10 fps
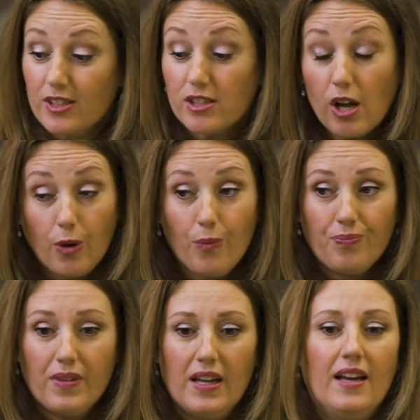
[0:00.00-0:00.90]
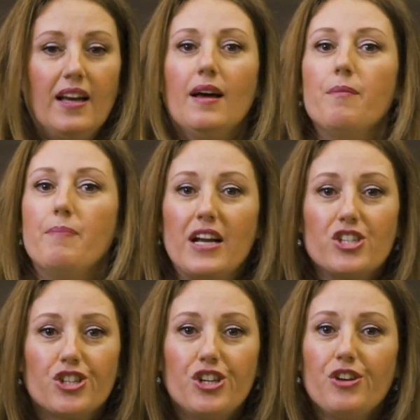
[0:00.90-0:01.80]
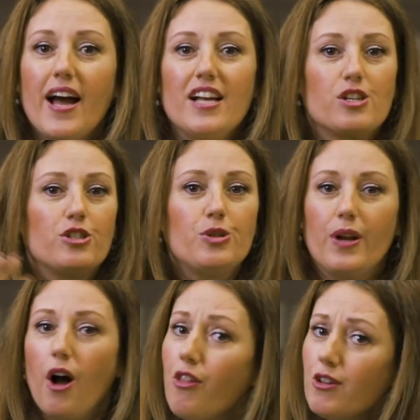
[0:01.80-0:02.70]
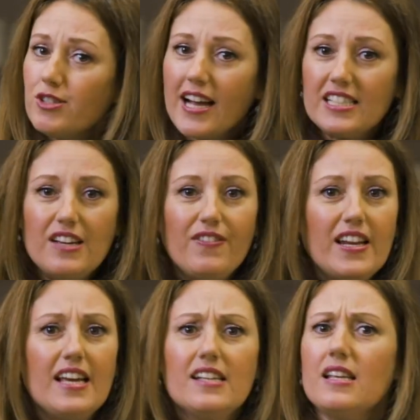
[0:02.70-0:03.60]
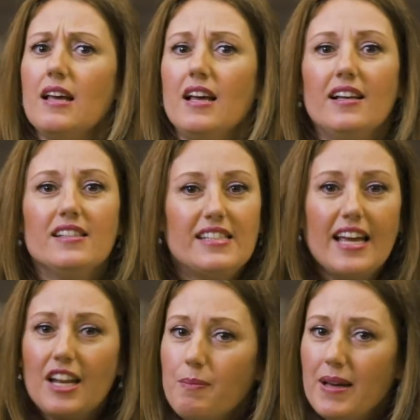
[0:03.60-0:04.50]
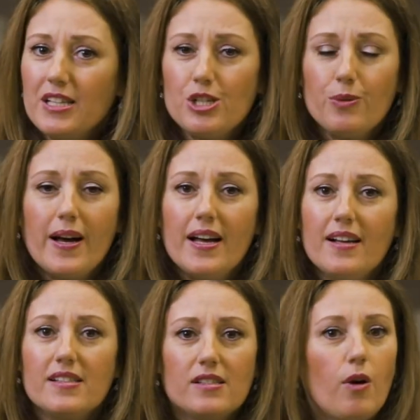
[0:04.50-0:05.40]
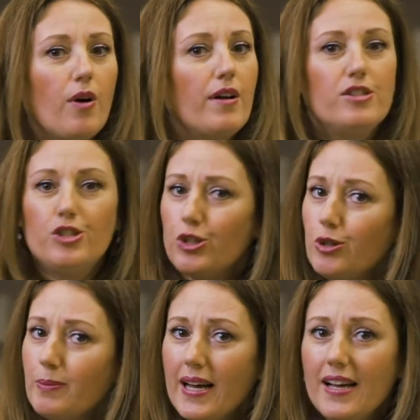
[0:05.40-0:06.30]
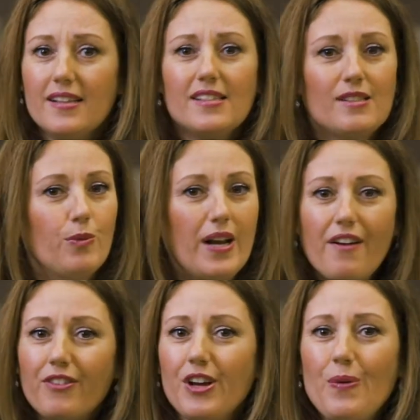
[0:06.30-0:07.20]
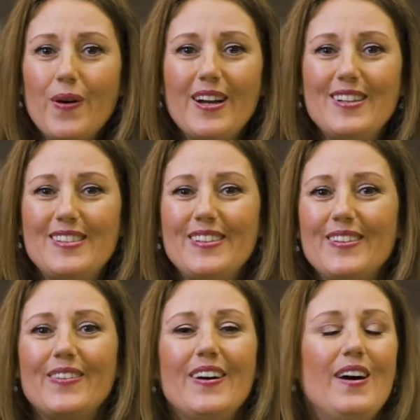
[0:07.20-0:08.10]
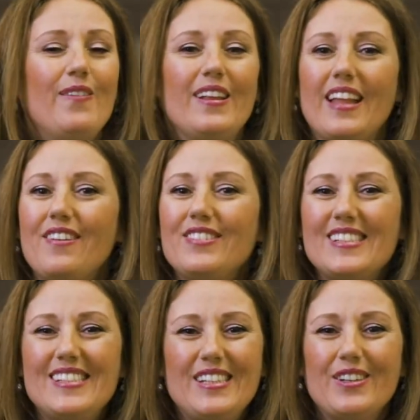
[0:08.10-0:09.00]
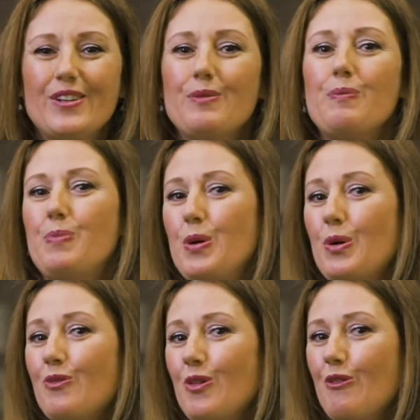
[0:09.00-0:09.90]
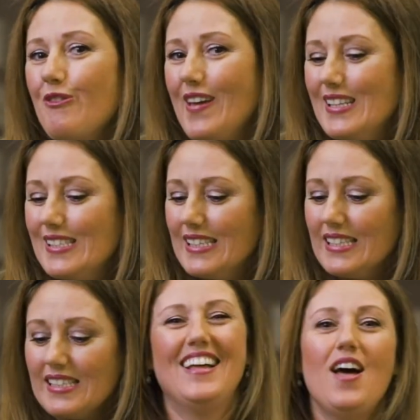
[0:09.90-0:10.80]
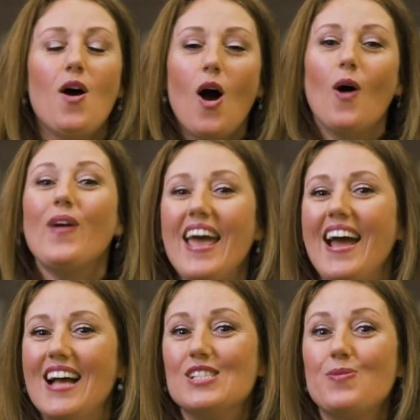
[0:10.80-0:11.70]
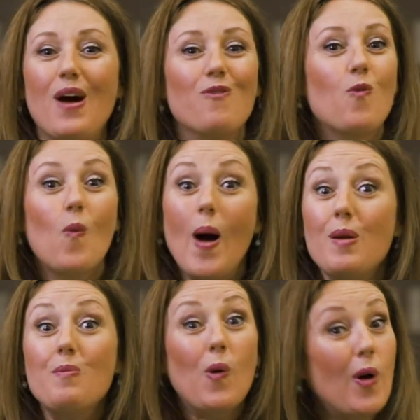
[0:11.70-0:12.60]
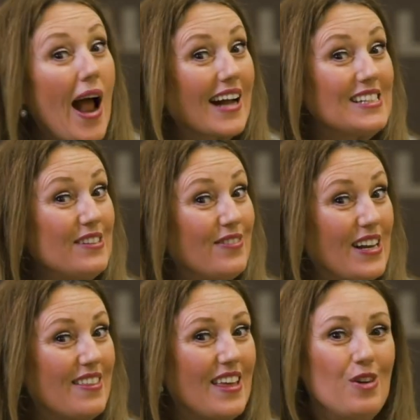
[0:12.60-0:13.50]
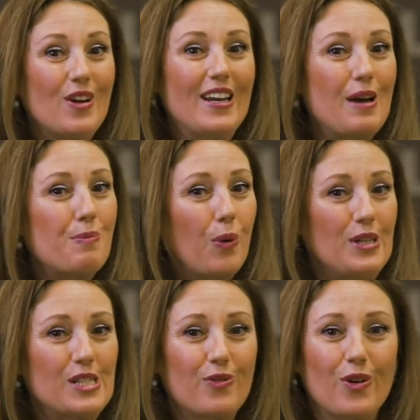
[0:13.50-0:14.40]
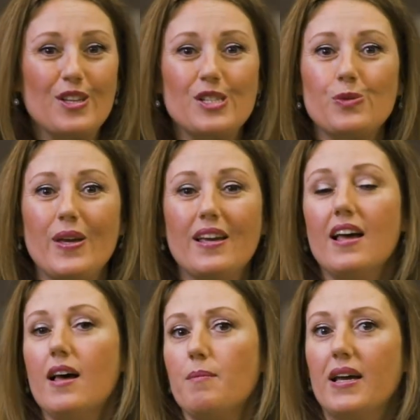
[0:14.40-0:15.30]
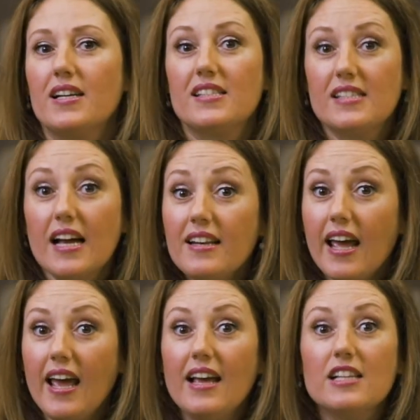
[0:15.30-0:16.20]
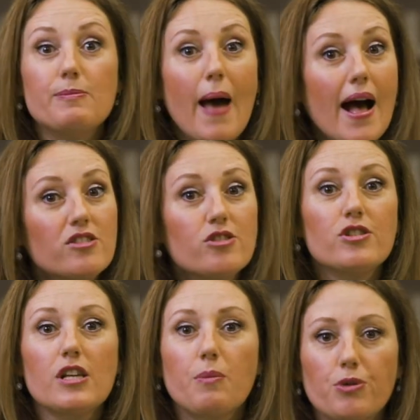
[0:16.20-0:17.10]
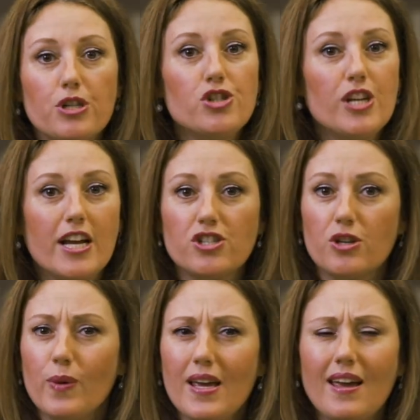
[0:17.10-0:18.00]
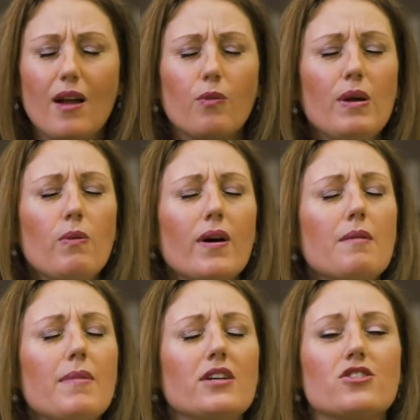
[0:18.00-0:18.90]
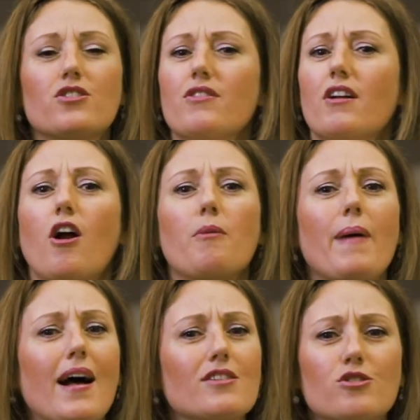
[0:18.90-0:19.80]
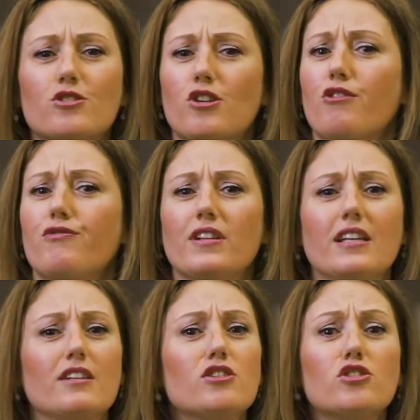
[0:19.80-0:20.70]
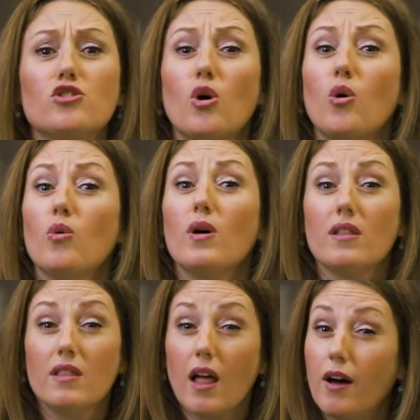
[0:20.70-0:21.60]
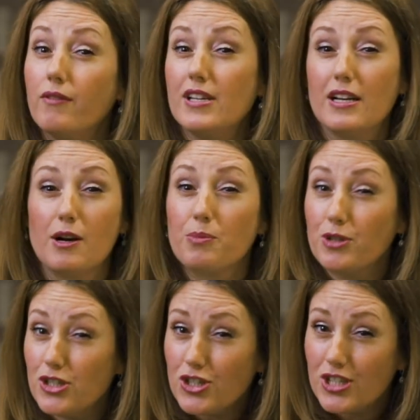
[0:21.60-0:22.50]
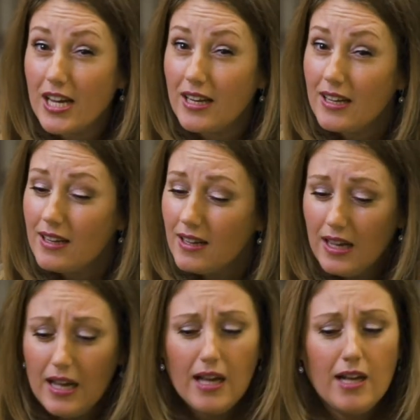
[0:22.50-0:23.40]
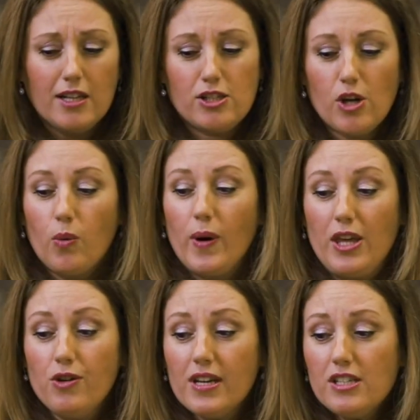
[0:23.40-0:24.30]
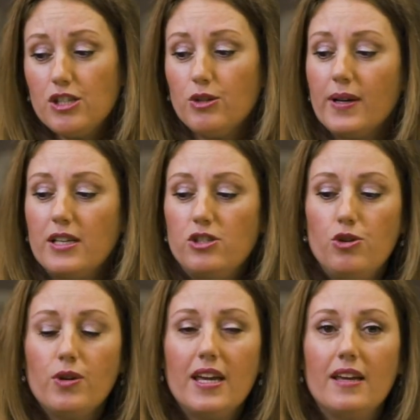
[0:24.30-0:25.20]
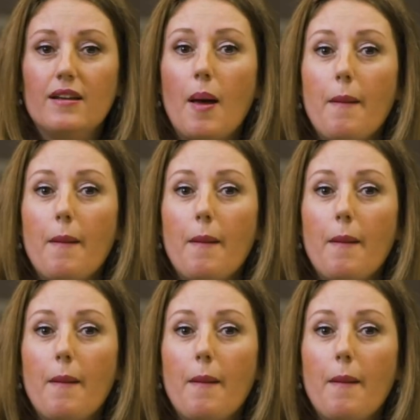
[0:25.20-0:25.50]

So make sure you guys are doing all those activities, send them in to us, Zoom us, whatever you wanna do. We love to see your beautiful faces. Okay guys, we have one more activity that you can get points for this week, because Sunday is Pastors Appreciation Week, and we wanna make sure that our pastors are feeling so loved and appreciated. So what you can do is you can